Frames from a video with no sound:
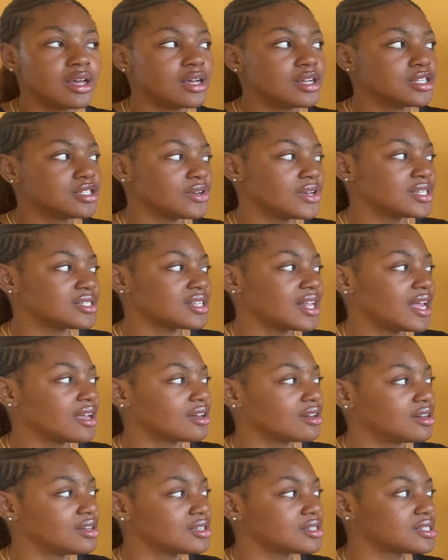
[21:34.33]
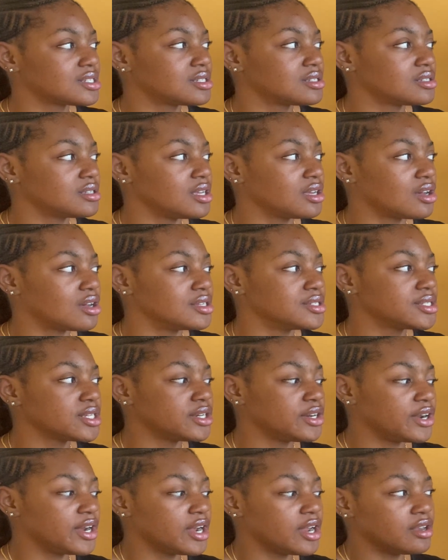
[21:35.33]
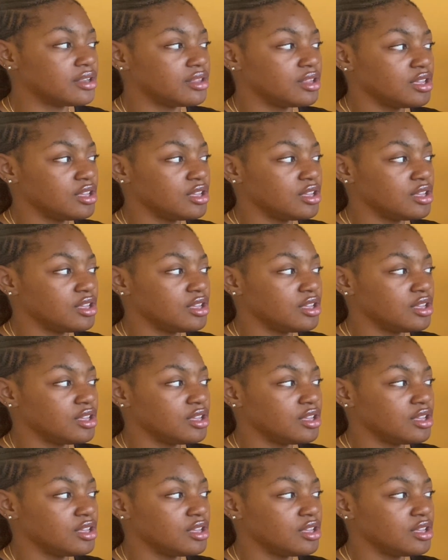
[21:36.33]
So it's like us considering the